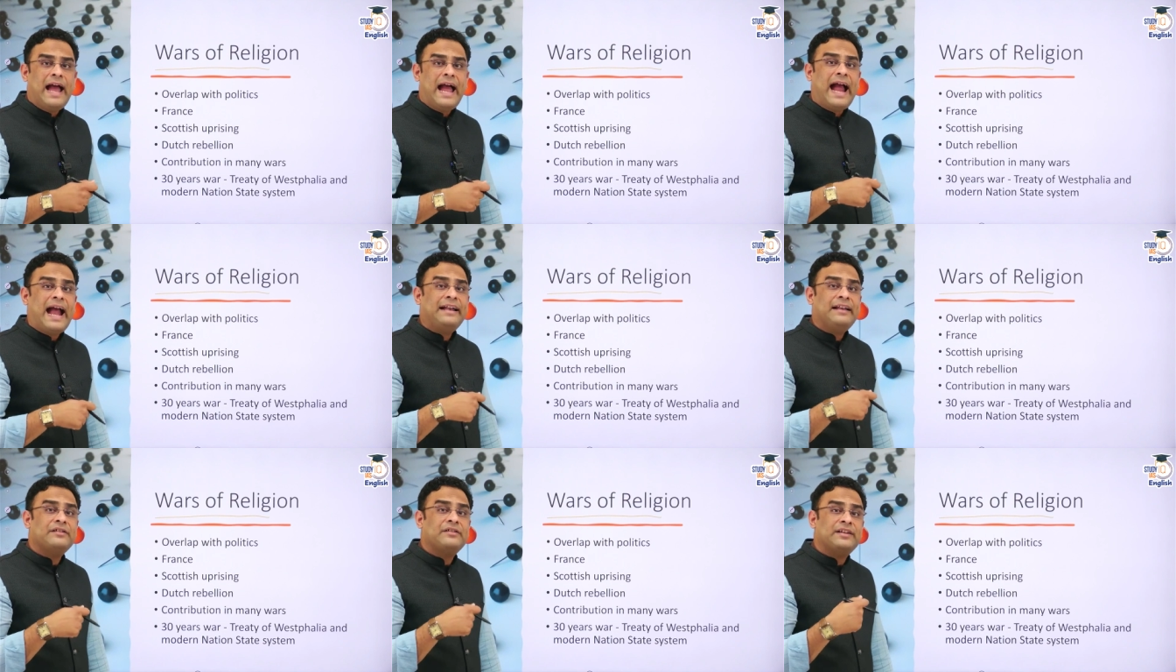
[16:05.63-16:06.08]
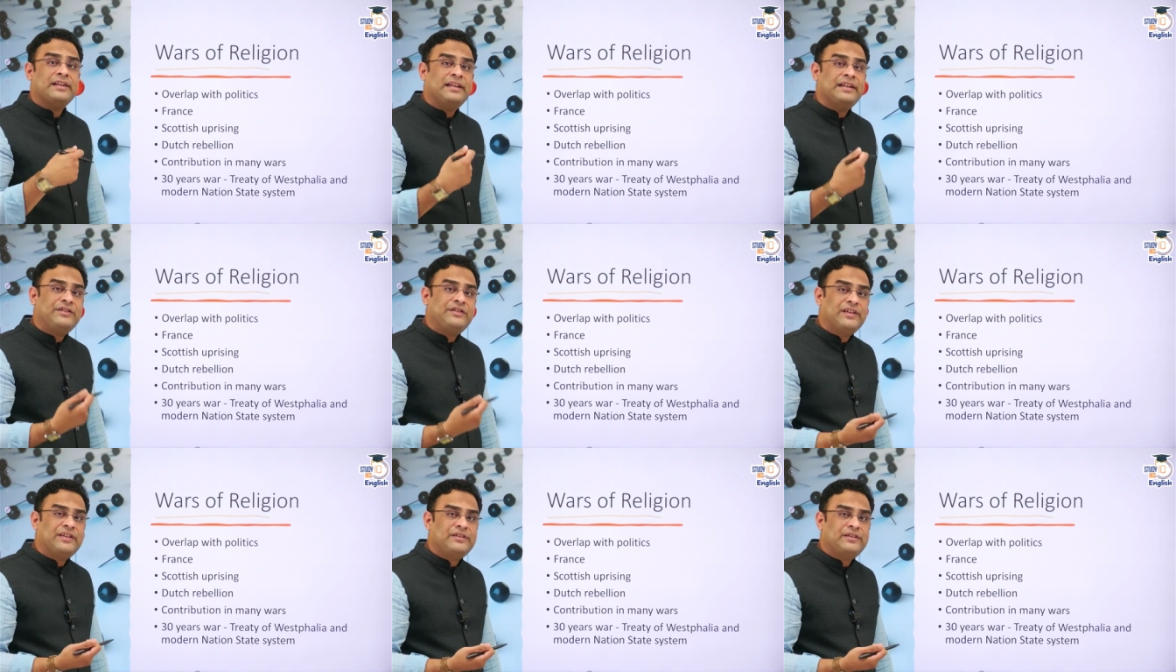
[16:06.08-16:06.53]
And
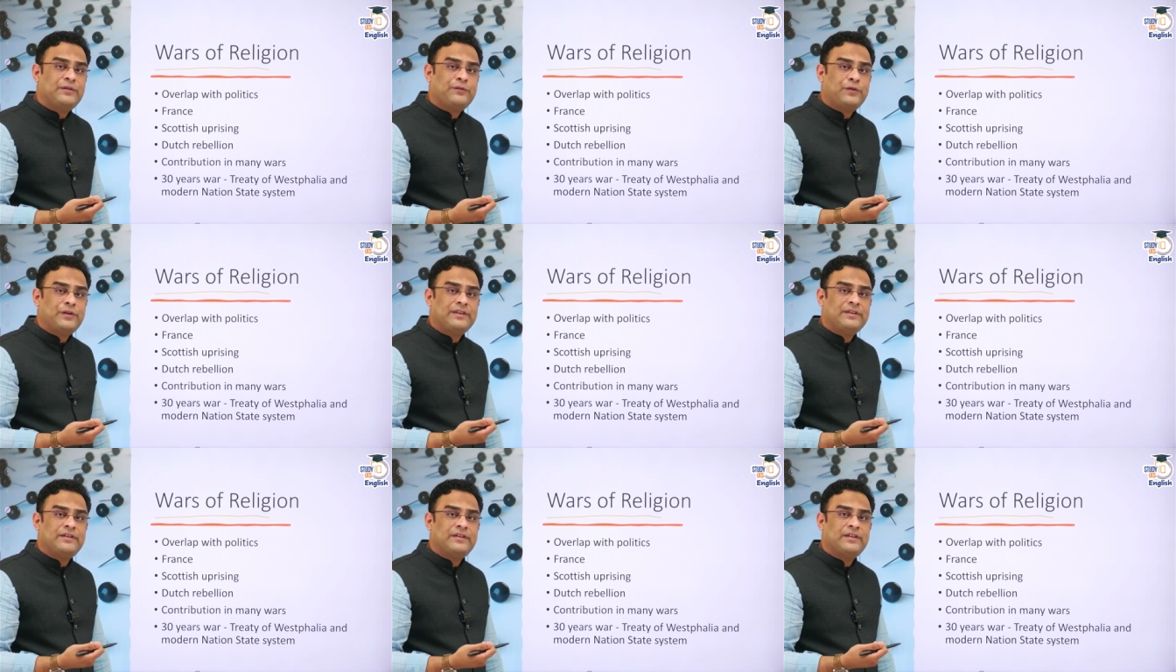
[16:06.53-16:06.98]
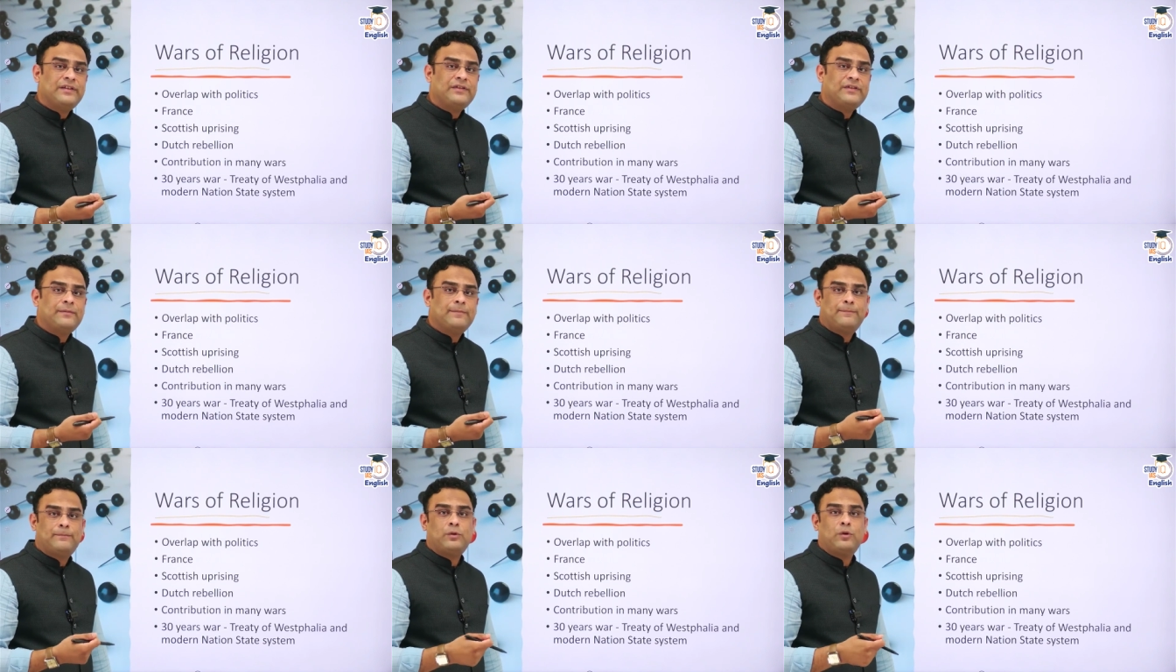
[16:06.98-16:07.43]
religious
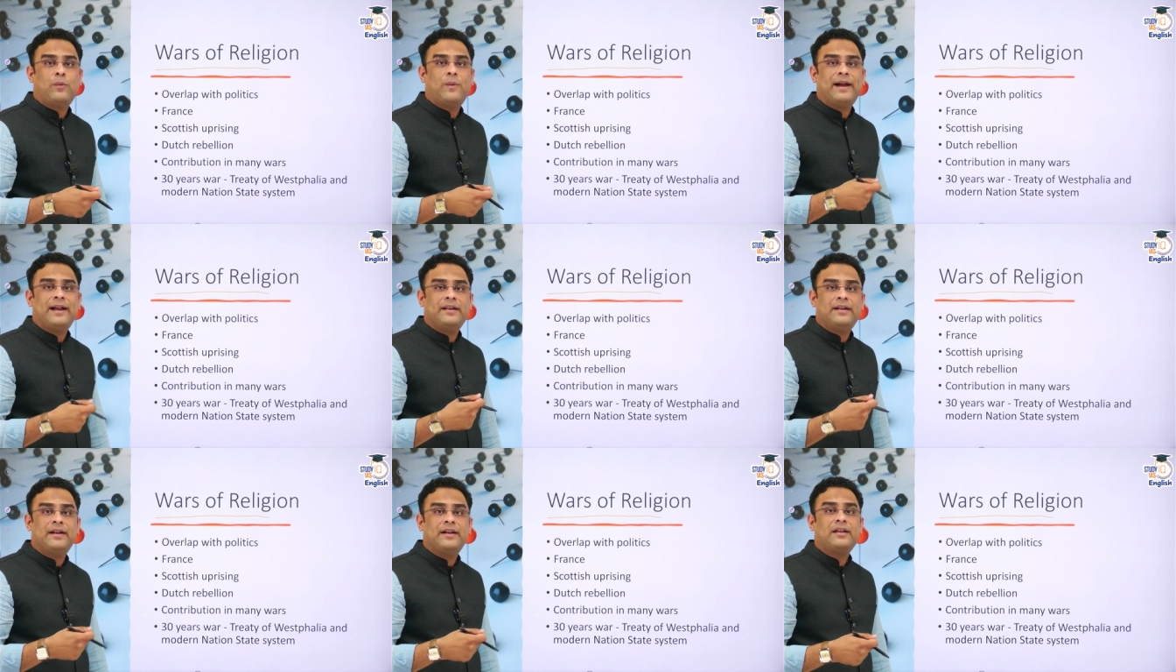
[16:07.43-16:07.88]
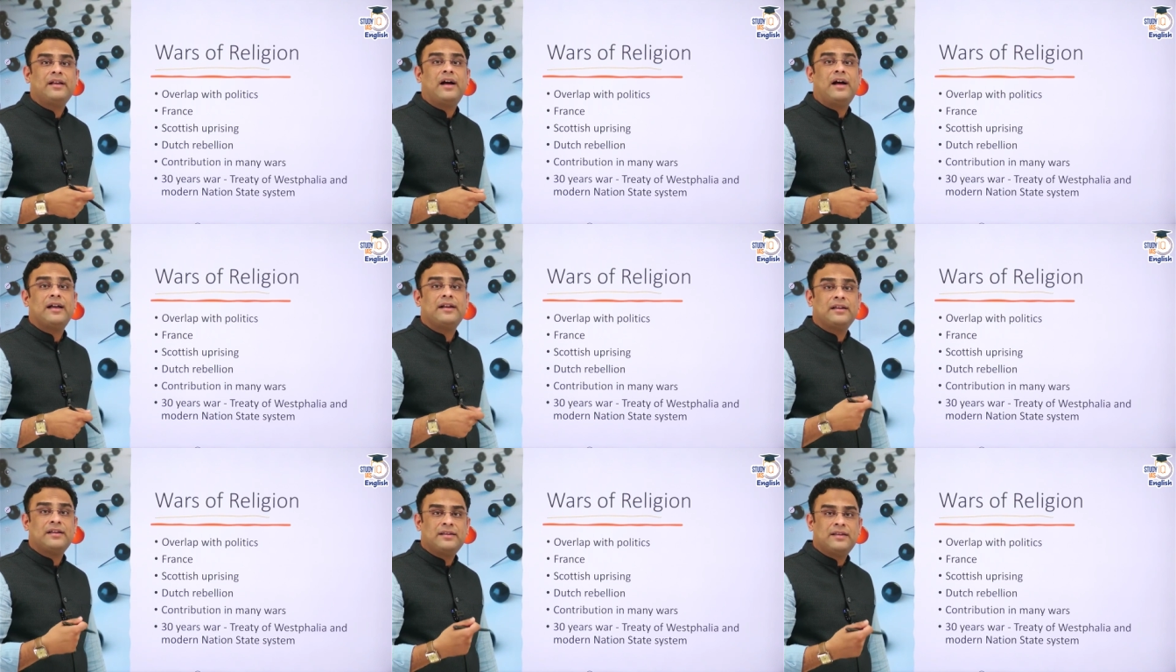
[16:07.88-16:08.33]
differences provided
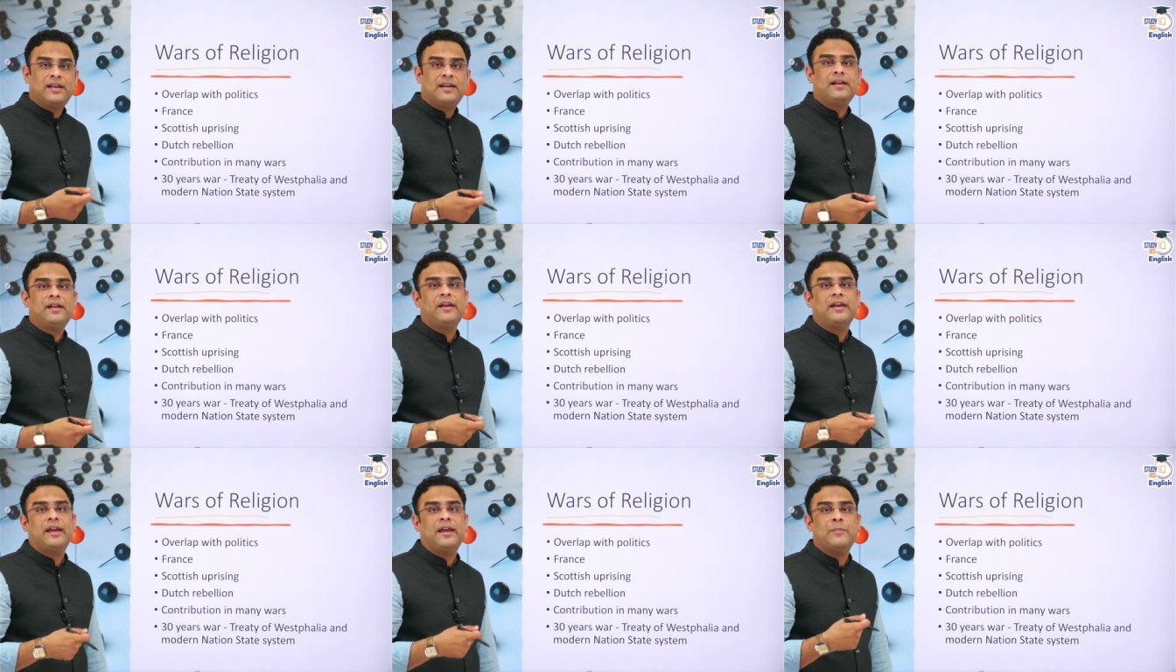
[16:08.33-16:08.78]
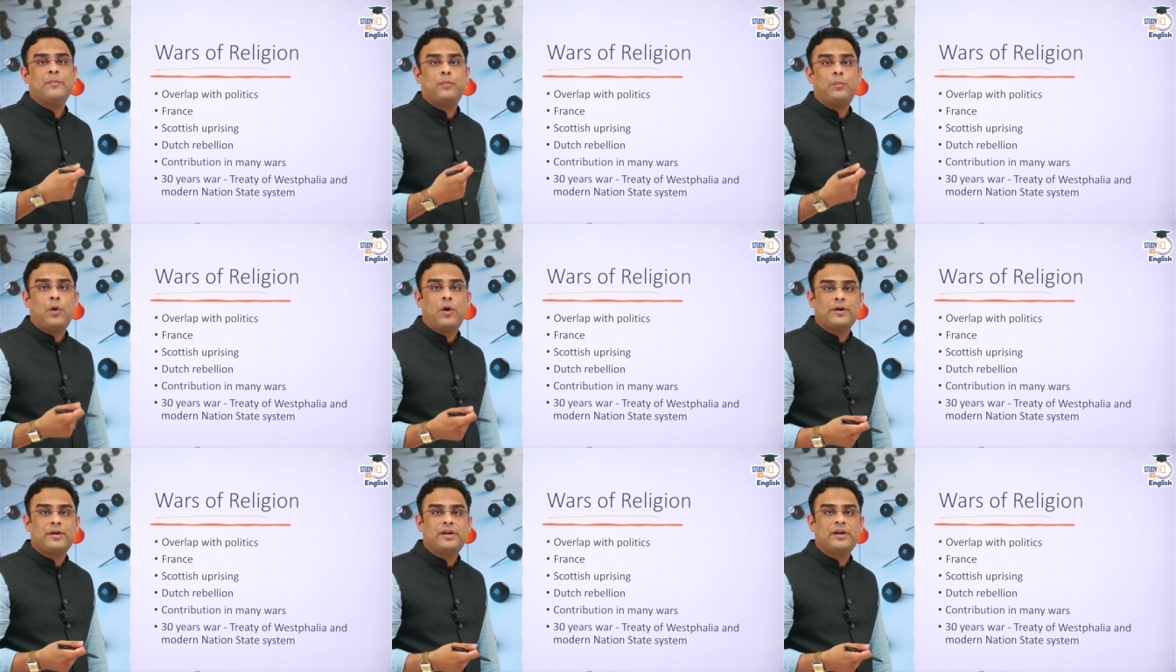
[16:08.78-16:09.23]
another
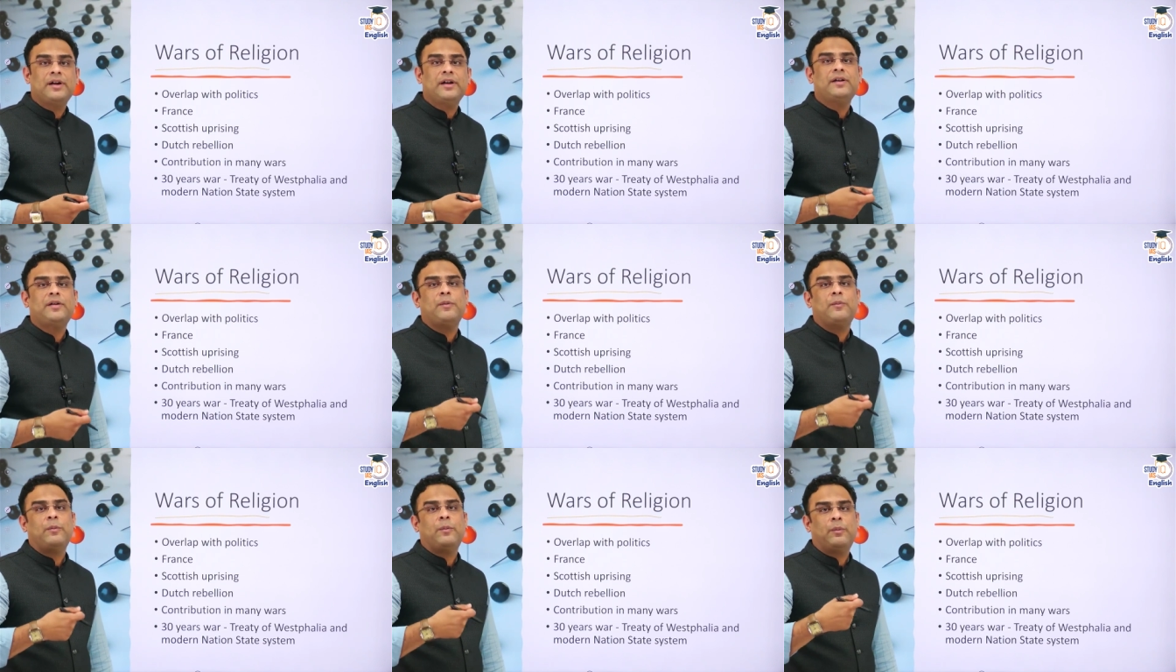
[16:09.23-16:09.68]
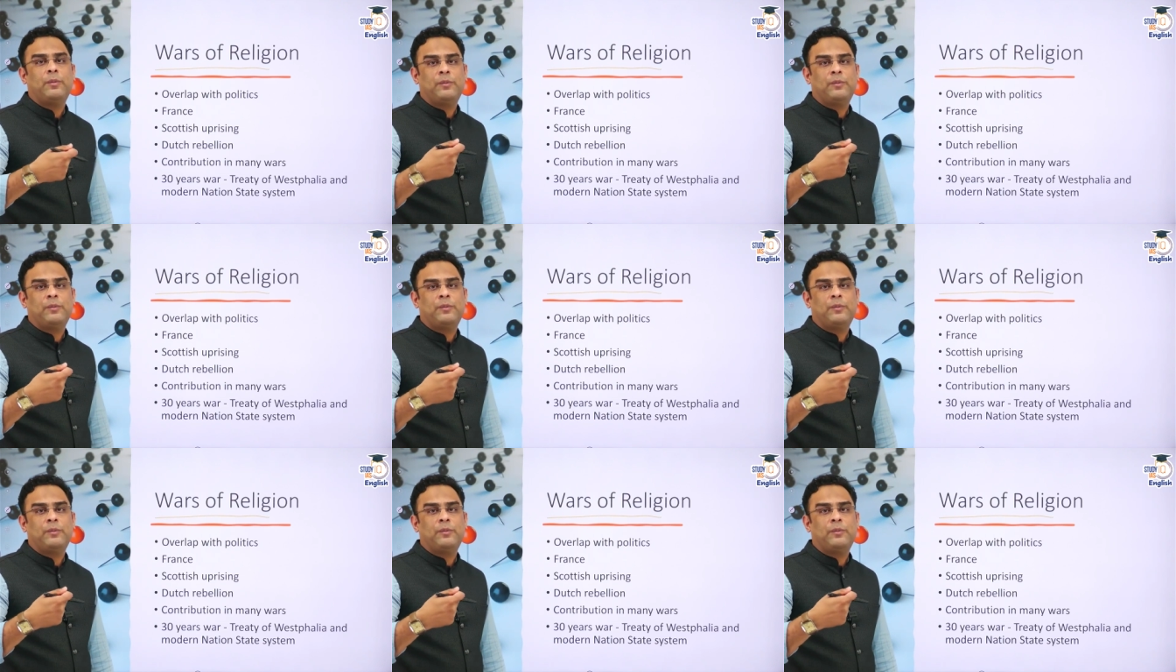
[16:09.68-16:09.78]
important